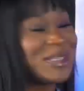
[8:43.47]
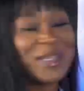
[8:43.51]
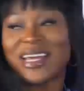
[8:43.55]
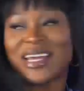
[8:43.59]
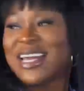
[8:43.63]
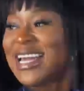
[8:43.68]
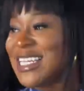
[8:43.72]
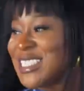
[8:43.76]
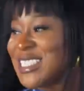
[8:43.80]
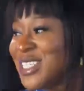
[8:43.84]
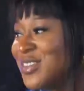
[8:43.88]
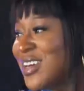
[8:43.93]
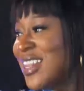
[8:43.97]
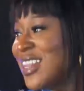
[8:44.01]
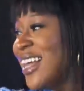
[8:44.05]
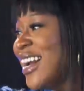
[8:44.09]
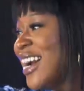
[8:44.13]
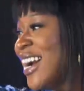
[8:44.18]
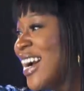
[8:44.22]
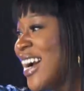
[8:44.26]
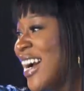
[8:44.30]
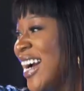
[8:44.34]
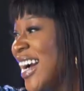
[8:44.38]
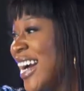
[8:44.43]
He's over
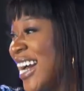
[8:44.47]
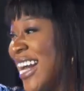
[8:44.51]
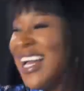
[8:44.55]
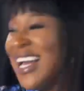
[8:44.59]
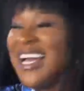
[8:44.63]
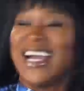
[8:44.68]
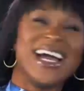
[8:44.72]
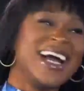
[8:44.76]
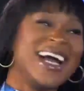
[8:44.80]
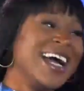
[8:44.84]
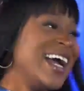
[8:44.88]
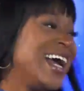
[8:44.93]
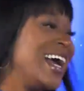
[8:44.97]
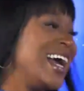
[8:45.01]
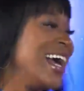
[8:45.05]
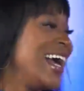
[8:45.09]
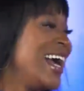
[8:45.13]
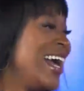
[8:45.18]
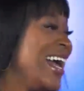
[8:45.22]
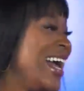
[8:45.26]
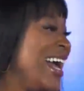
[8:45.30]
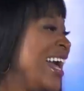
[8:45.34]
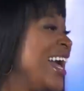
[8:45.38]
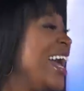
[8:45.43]
there. I,
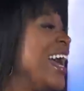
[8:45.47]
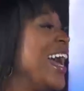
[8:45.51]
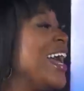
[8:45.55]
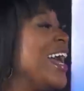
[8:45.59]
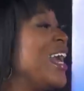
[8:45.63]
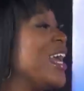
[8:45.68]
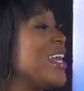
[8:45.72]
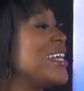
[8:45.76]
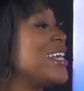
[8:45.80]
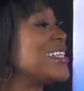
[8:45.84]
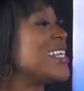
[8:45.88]
i i i I do